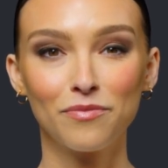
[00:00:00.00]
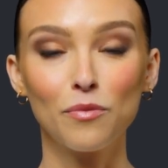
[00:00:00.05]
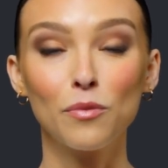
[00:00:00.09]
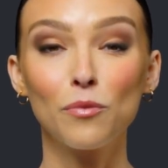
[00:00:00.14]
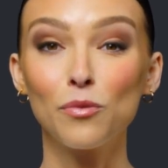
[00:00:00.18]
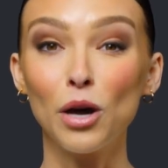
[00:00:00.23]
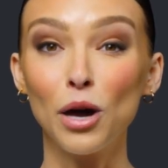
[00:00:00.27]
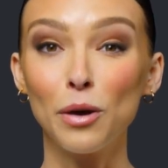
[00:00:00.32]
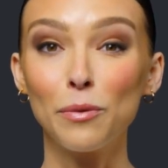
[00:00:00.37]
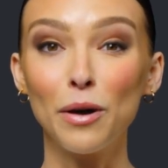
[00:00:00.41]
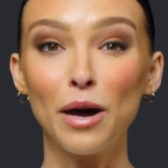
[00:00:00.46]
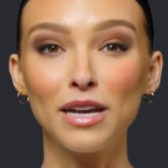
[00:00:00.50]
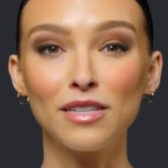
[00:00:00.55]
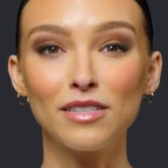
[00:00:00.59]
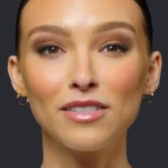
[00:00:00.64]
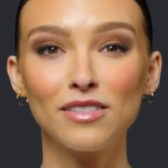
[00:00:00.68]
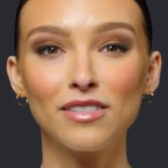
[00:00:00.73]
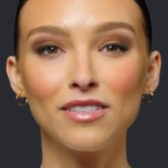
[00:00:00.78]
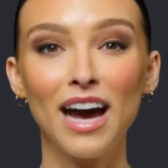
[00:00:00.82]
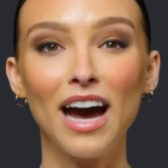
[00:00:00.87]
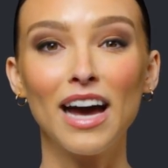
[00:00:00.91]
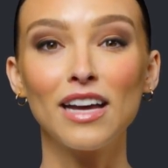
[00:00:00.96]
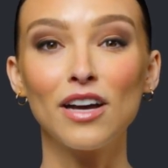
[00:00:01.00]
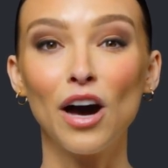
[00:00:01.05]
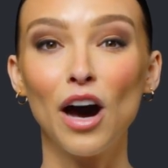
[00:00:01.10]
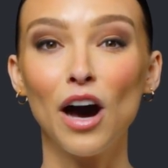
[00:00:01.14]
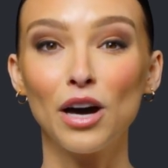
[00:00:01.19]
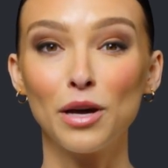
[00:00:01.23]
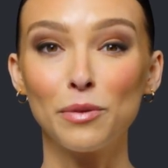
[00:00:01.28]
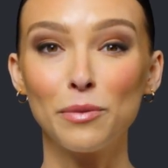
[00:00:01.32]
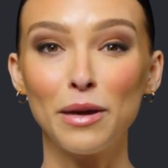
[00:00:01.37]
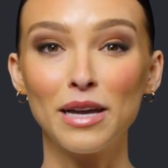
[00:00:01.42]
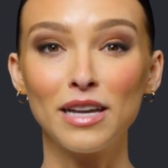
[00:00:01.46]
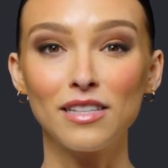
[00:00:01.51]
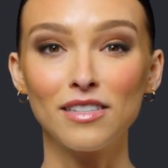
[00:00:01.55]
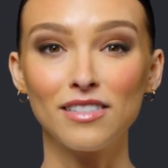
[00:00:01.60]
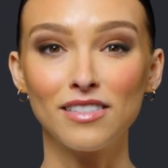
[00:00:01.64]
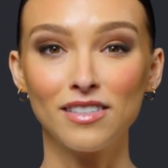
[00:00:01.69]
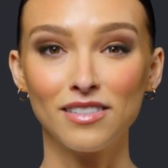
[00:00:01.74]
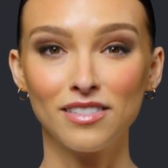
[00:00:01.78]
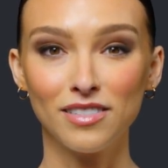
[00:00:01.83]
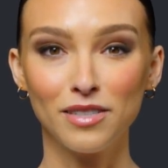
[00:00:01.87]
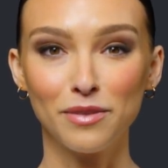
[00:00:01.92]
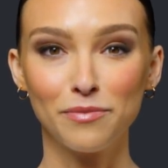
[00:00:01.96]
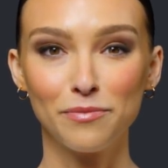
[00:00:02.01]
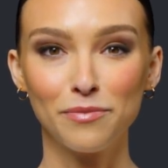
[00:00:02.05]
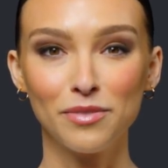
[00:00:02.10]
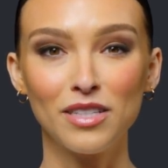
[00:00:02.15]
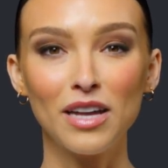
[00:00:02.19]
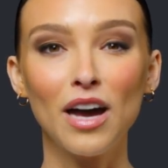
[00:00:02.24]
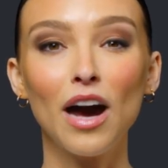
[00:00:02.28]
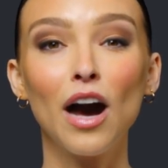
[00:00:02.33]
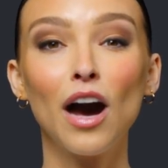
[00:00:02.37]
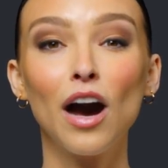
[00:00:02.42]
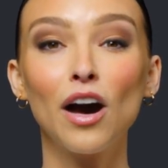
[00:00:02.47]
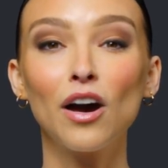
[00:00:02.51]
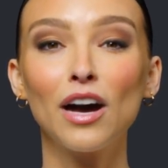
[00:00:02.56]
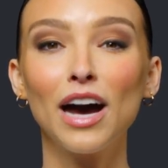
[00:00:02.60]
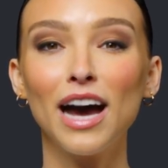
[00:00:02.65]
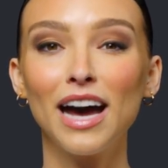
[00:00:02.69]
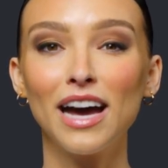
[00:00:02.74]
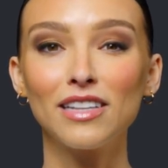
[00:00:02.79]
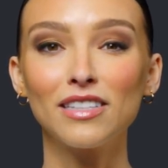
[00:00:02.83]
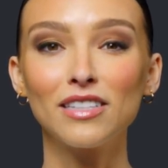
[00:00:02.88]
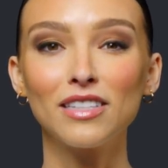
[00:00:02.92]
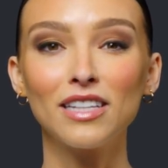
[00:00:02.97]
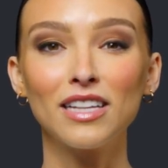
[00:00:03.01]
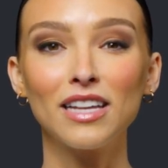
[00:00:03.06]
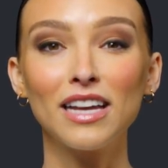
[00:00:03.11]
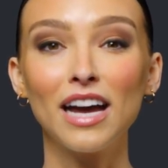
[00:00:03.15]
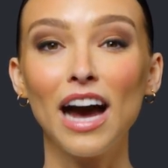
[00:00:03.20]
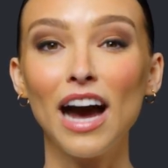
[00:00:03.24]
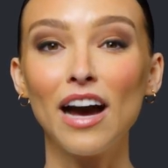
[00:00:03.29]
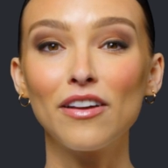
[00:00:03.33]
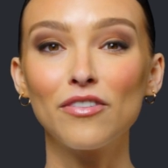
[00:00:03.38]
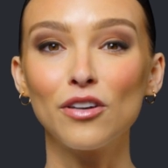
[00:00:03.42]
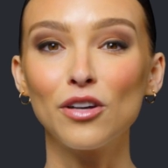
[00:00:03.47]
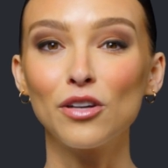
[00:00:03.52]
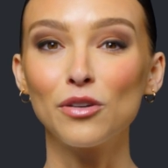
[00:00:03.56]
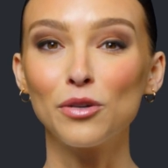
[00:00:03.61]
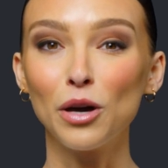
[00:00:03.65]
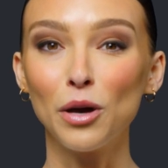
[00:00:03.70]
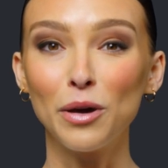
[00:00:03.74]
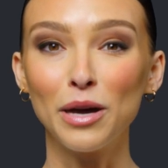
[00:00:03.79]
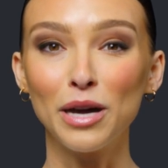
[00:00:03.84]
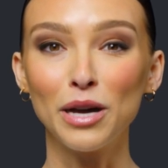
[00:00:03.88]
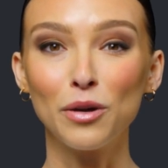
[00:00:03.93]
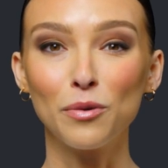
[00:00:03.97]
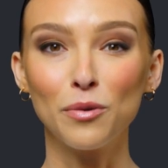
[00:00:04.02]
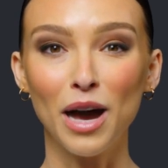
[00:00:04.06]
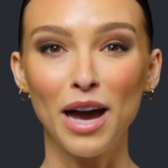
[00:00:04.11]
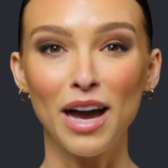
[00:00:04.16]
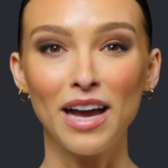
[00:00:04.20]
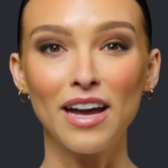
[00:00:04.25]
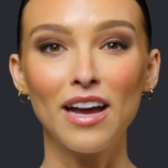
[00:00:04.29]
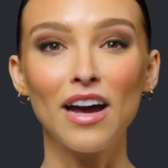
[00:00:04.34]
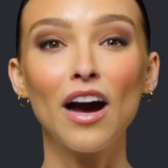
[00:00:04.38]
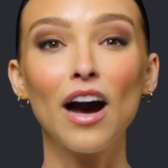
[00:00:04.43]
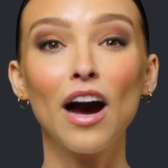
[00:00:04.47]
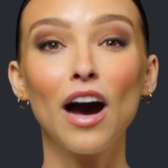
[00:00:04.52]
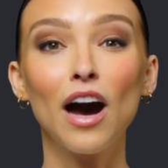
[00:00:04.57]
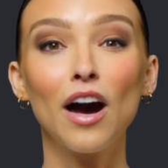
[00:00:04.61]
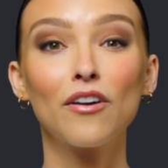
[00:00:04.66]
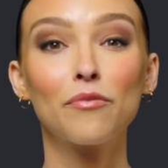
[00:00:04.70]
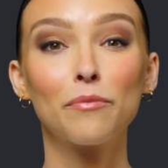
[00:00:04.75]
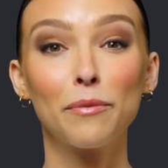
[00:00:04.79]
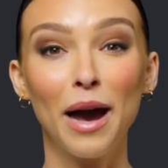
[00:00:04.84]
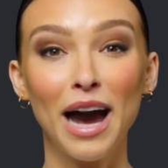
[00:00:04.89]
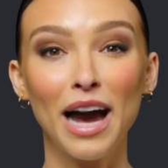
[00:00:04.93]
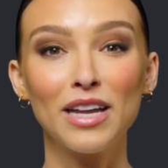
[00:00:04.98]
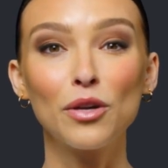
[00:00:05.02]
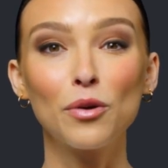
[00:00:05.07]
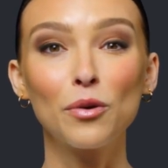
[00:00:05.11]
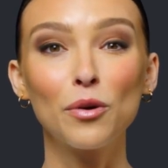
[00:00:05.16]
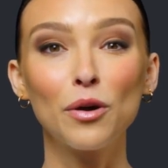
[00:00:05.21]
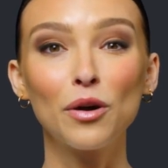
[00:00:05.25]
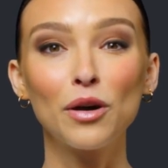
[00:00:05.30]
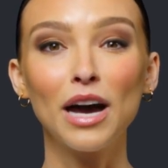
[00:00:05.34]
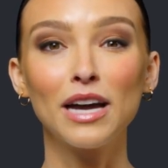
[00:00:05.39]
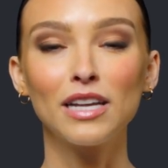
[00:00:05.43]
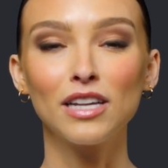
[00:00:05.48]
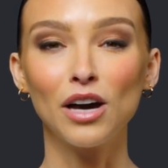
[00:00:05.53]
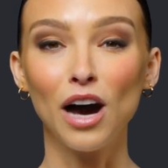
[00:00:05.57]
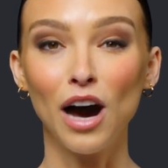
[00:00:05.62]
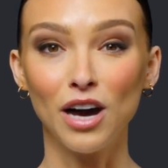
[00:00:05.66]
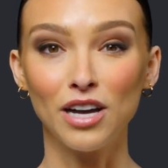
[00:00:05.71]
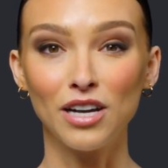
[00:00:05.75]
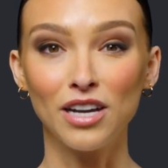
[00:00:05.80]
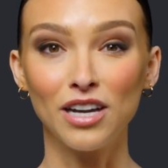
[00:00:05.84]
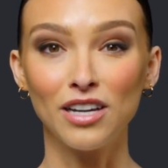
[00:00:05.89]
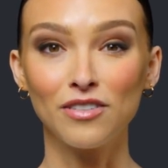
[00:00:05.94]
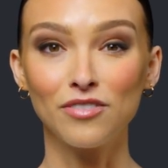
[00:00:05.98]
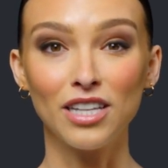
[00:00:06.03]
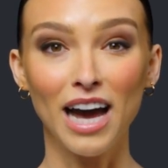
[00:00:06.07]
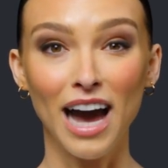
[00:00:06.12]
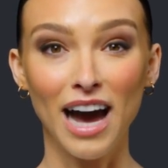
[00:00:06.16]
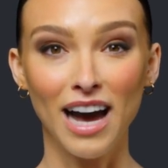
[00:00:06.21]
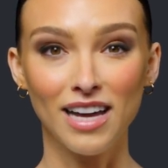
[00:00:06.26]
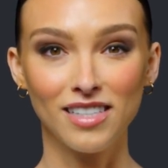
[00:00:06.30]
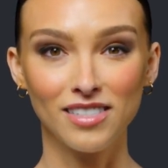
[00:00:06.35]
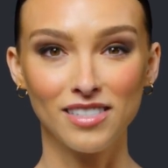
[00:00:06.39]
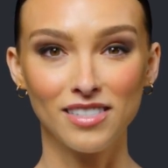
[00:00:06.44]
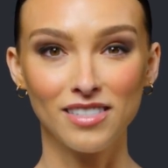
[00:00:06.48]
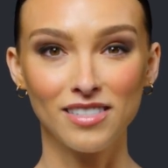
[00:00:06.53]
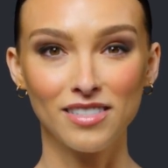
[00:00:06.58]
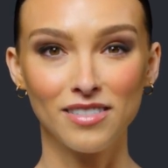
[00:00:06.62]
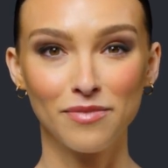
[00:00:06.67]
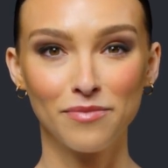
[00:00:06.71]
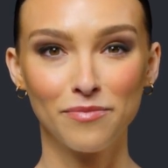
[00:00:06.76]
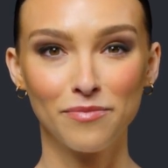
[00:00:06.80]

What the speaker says: Robots and automated systems are handling an ever-growing array of manual and cognitive tasks.